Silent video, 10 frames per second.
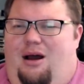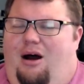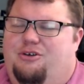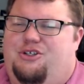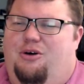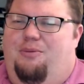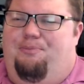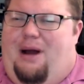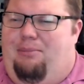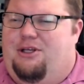Also,
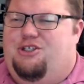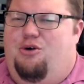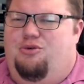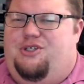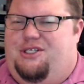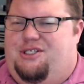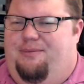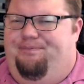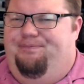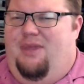public school
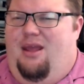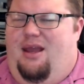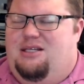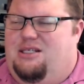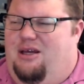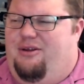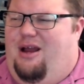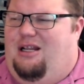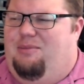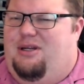system is another
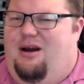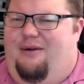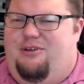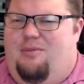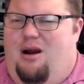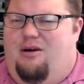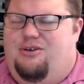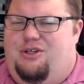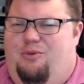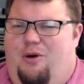element of
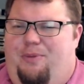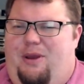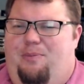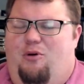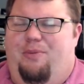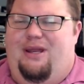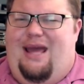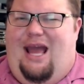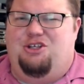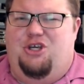democracy, where people are being
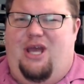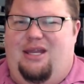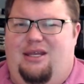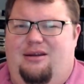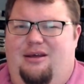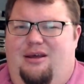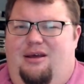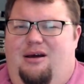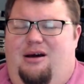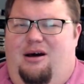educated
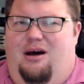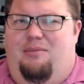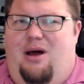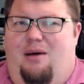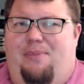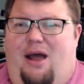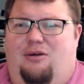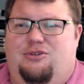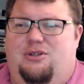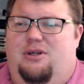
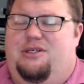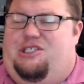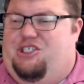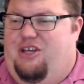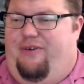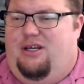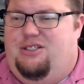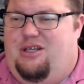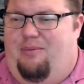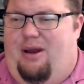about
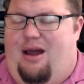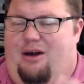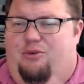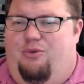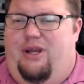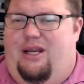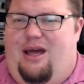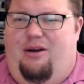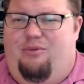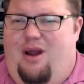civics, about how to read,
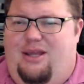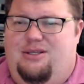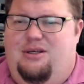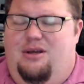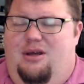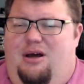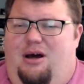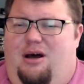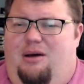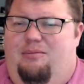how to write,
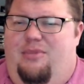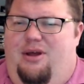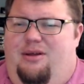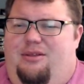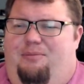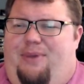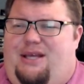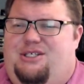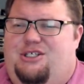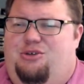the
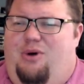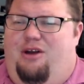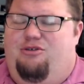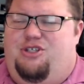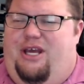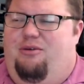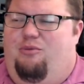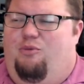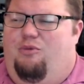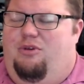basics to
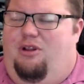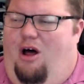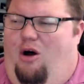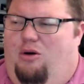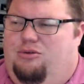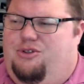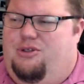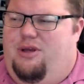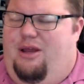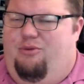understand
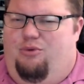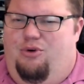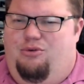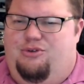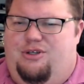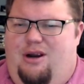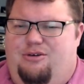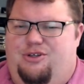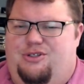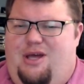laws and rules in our
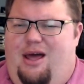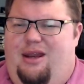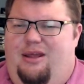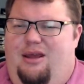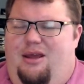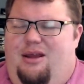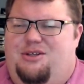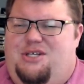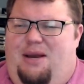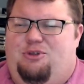society,
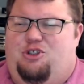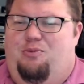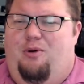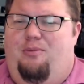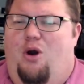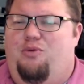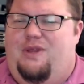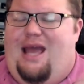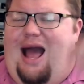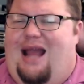because it helps to promote
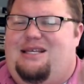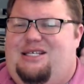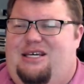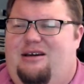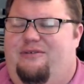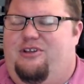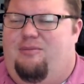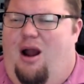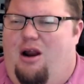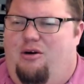the idea of
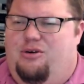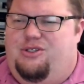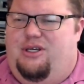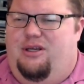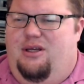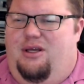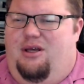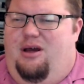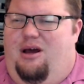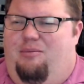democracy,
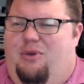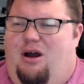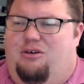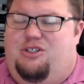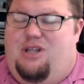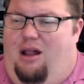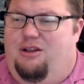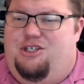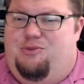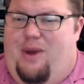because
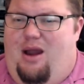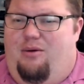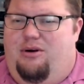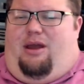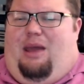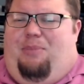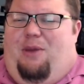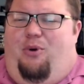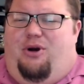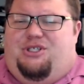knowledge is power. And
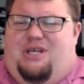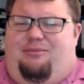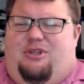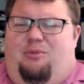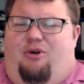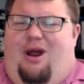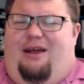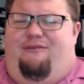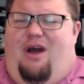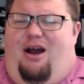people accept
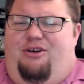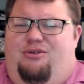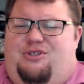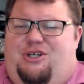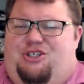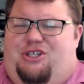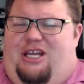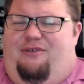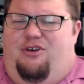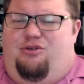democratic values such as
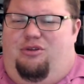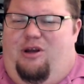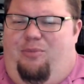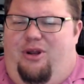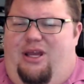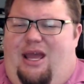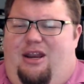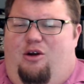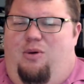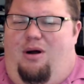individual liberty and
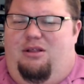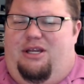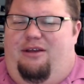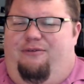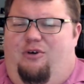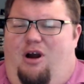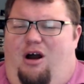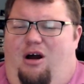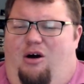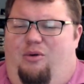equality for
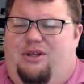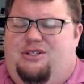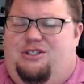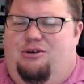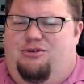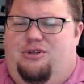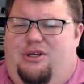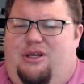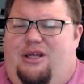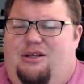all in
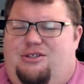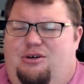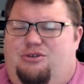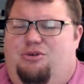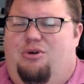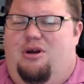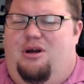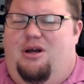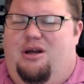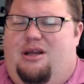a social
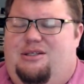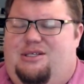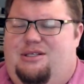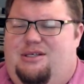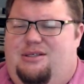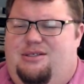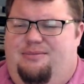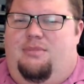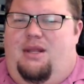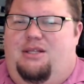consensus.
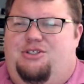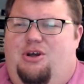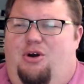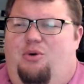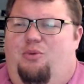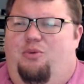And so